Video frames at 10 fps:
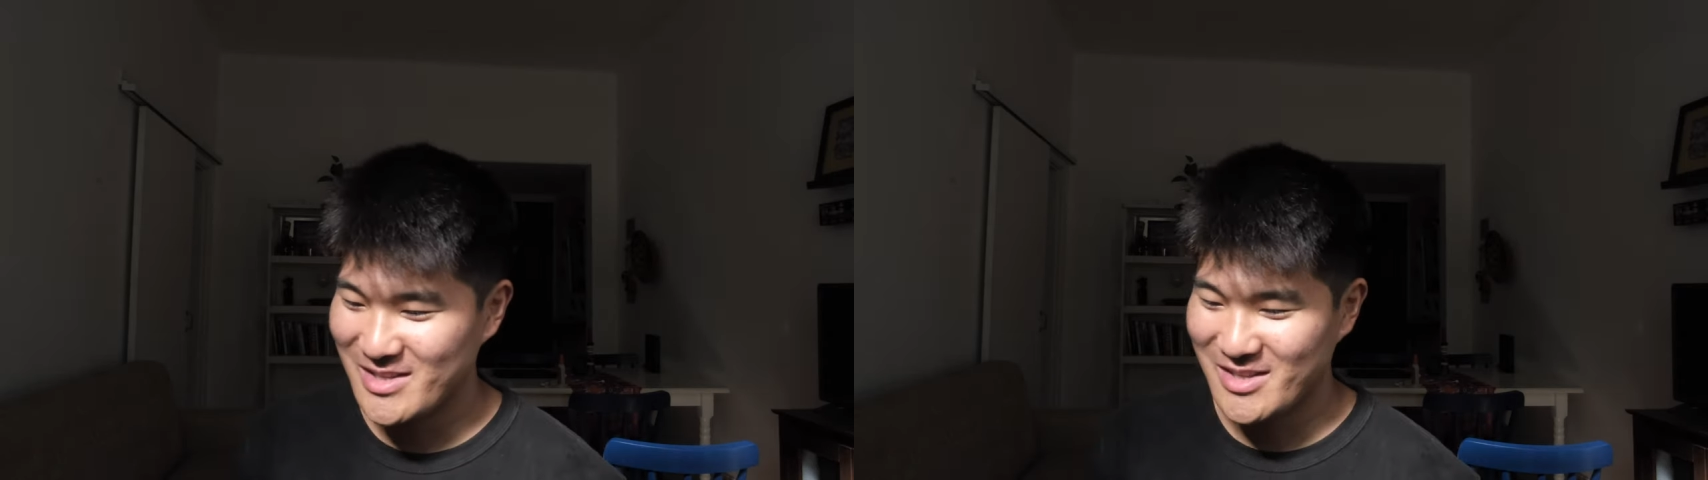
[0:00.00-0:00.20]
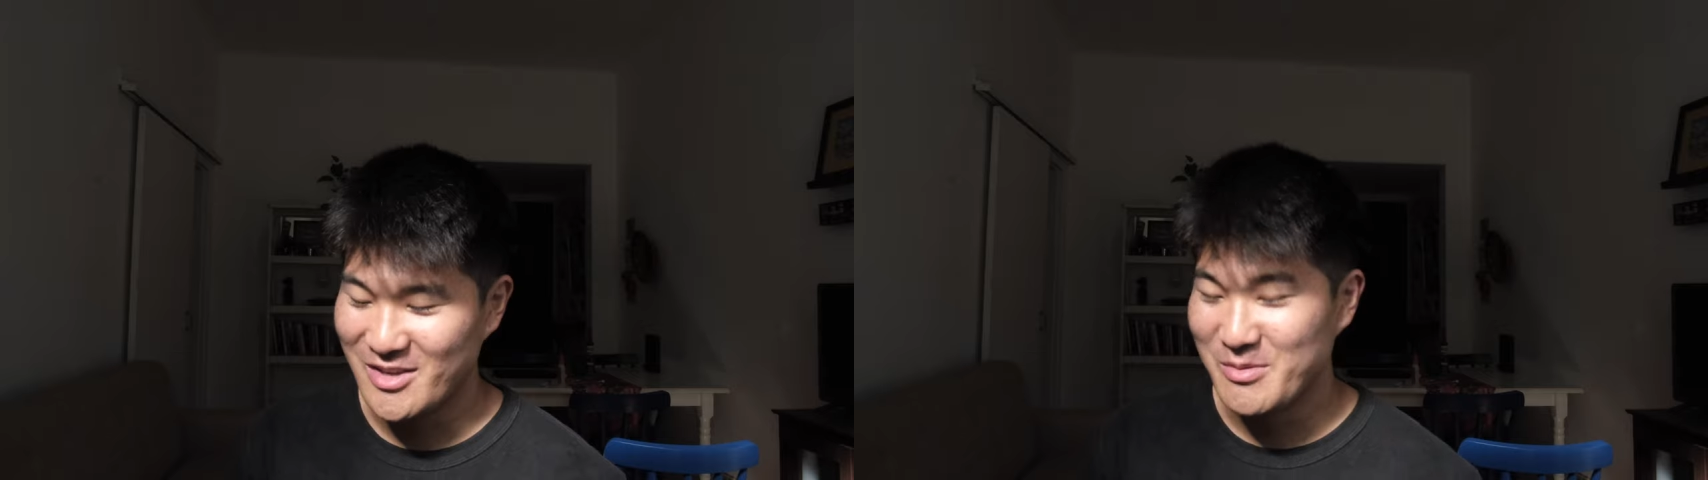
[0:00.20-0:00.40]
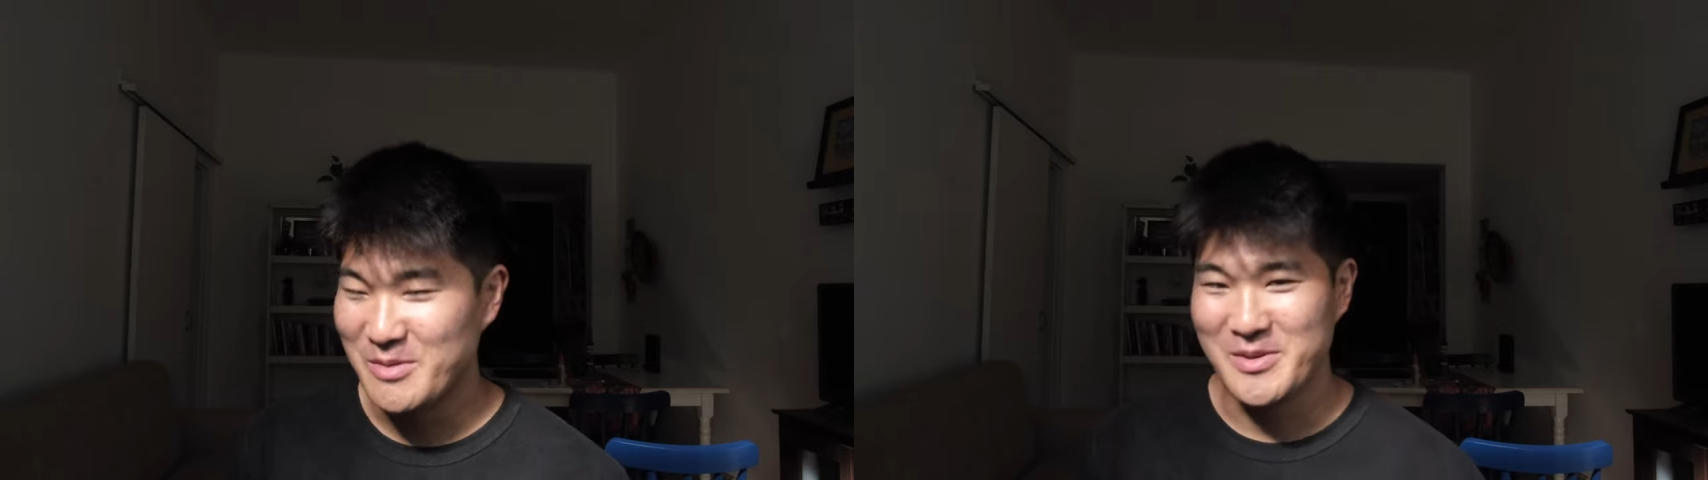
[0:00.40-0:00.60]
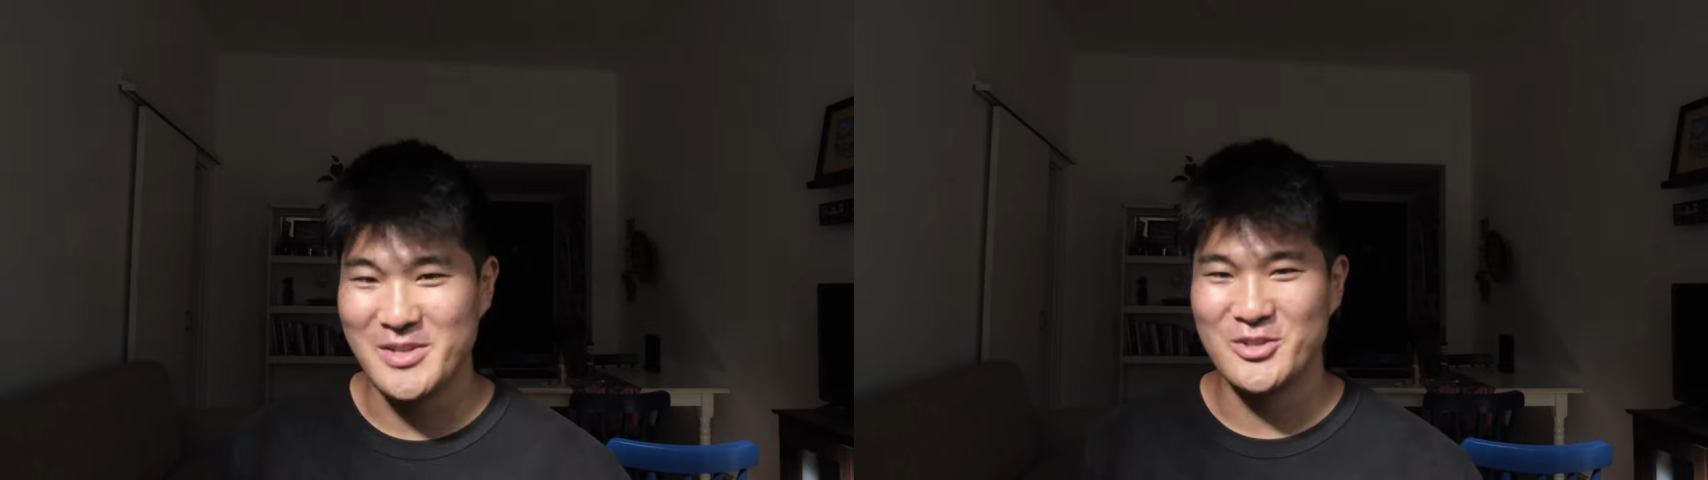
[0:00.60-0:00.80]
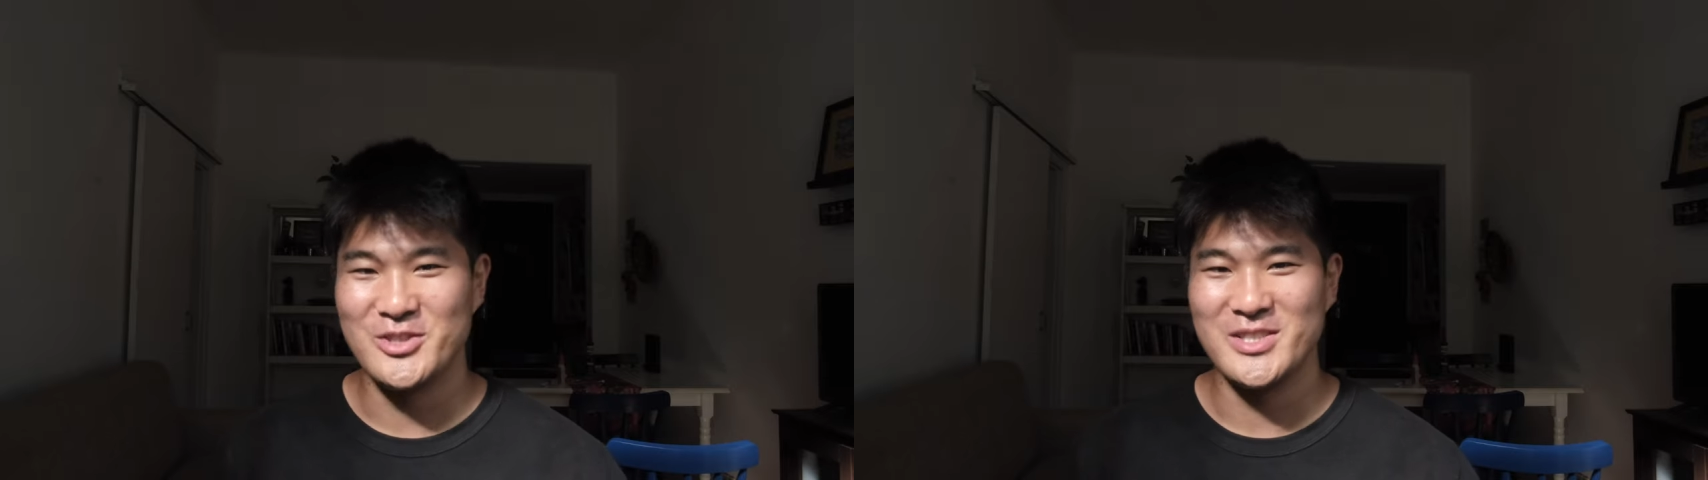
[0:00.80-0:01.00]
that you might be
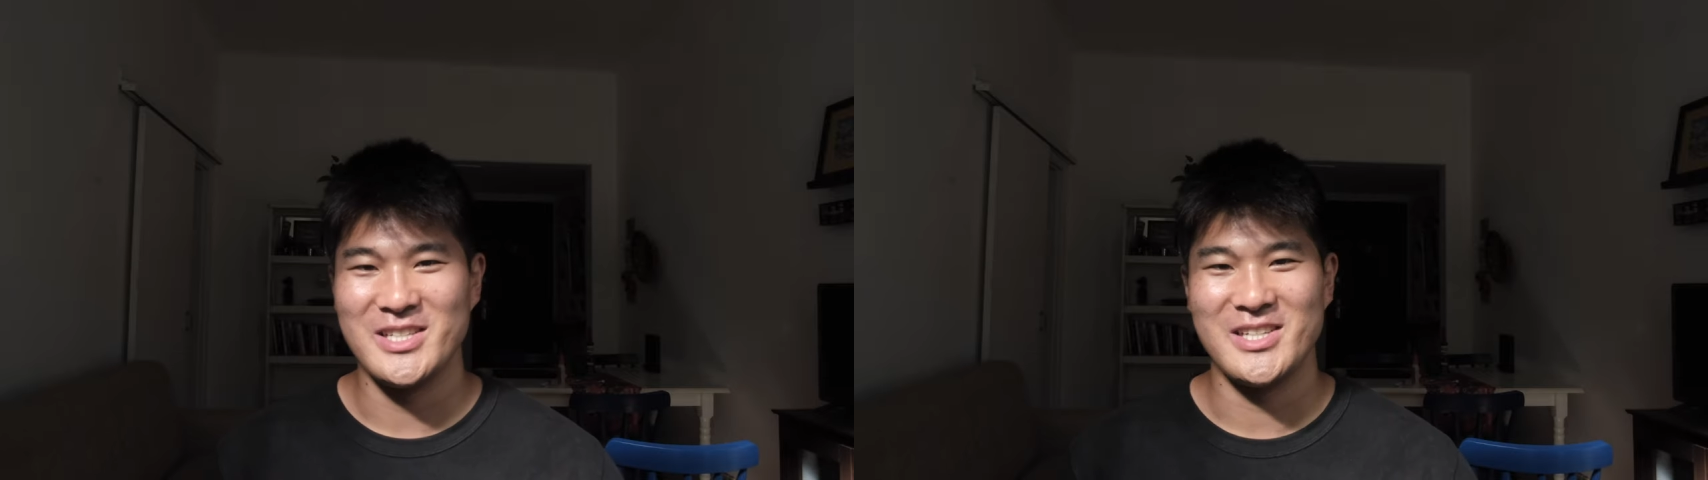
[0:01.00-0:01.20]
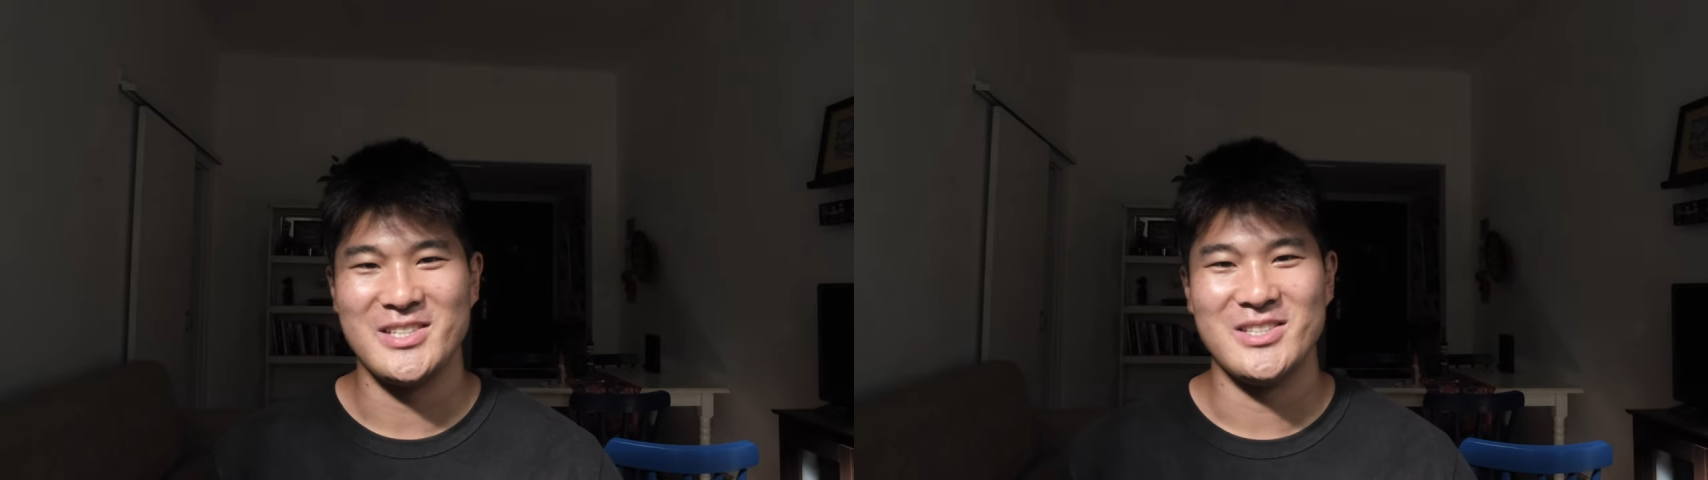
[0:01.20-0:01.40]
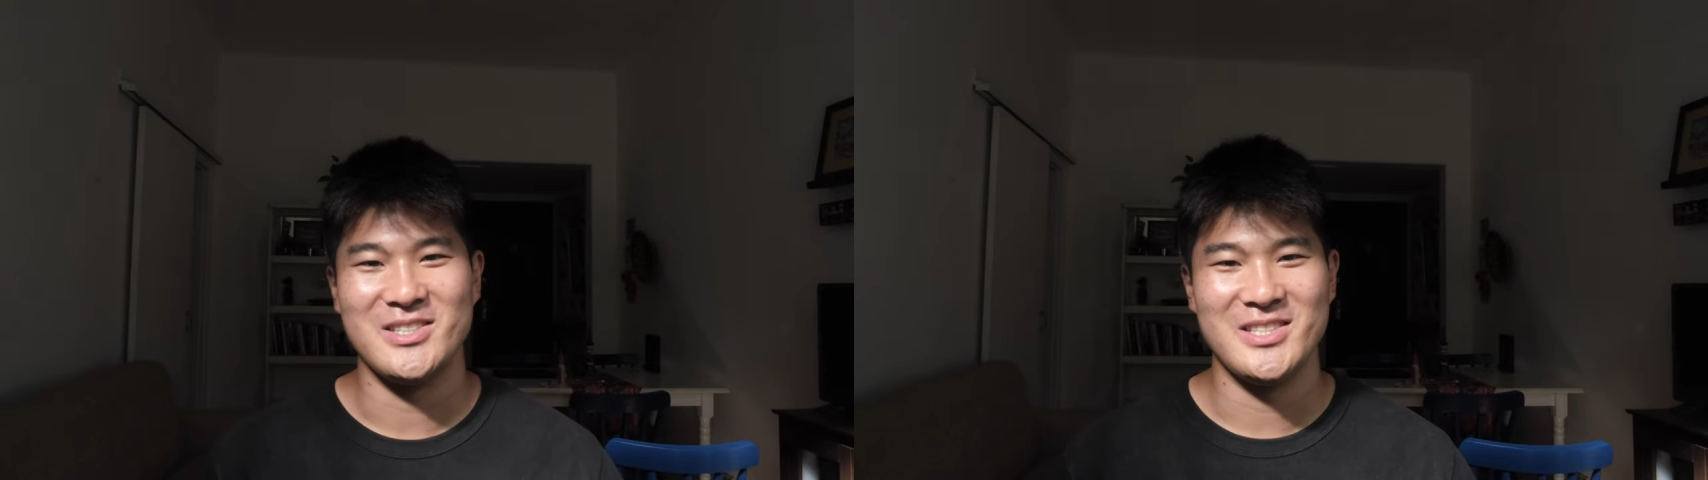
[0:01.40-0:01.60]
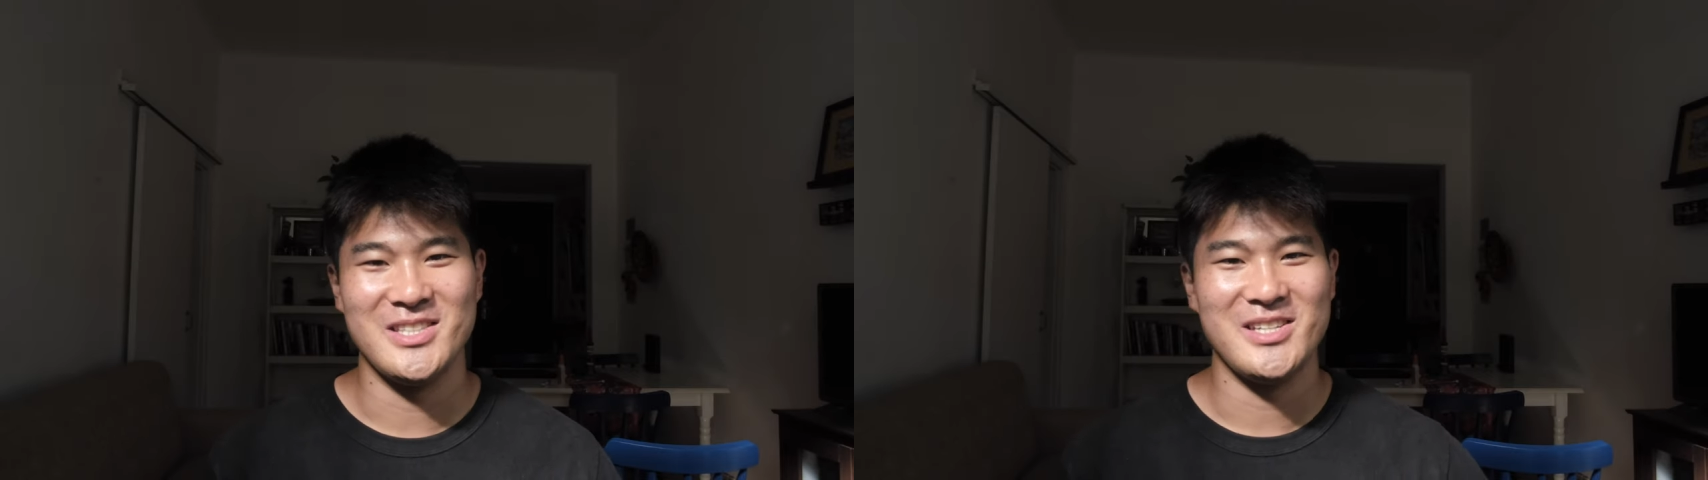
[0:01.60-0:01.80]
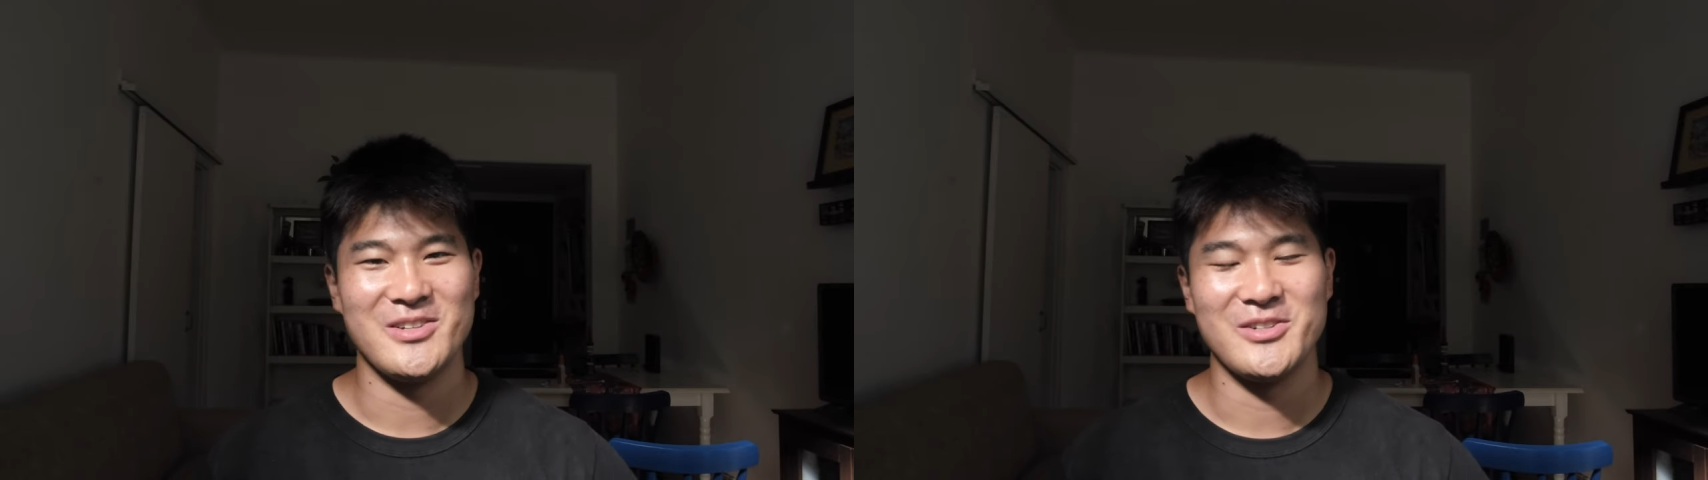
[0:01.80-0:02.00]
interested in seeing